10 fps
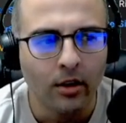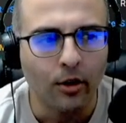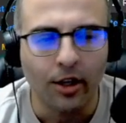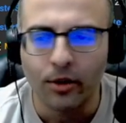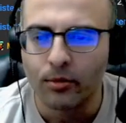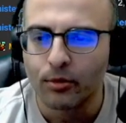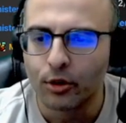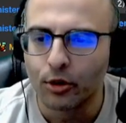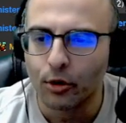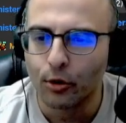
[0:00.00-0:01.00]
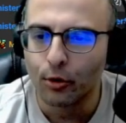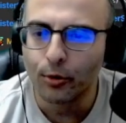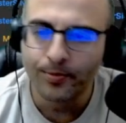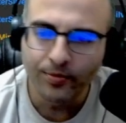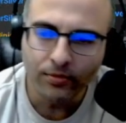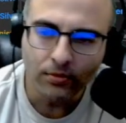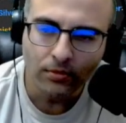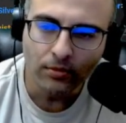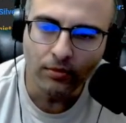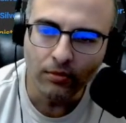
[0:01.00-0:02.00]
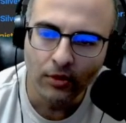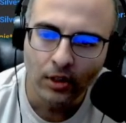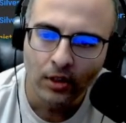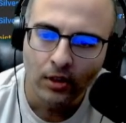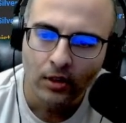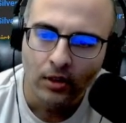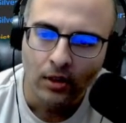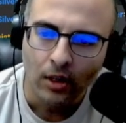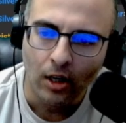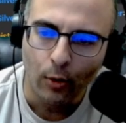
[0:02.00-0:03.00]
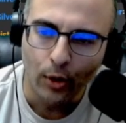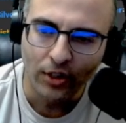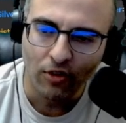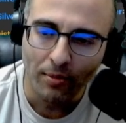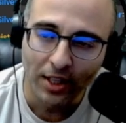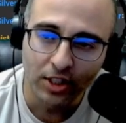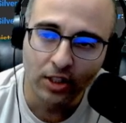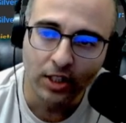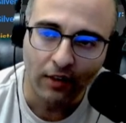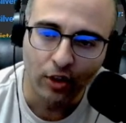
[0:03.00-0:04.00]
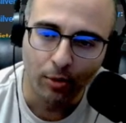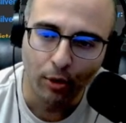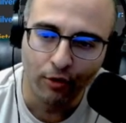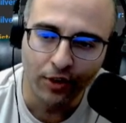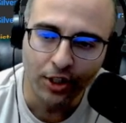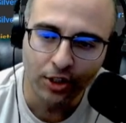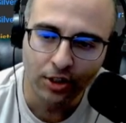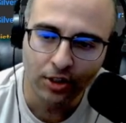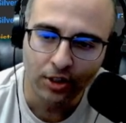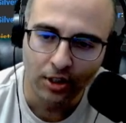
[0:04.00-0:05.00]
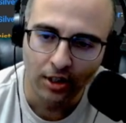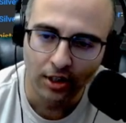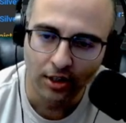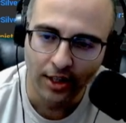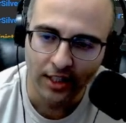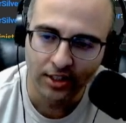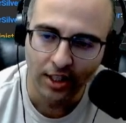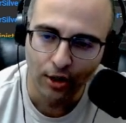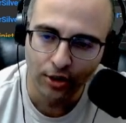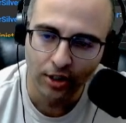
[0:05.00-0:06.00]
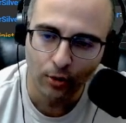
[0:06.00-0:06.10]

Okay, so we also have a message after the poll finishes. That settles it.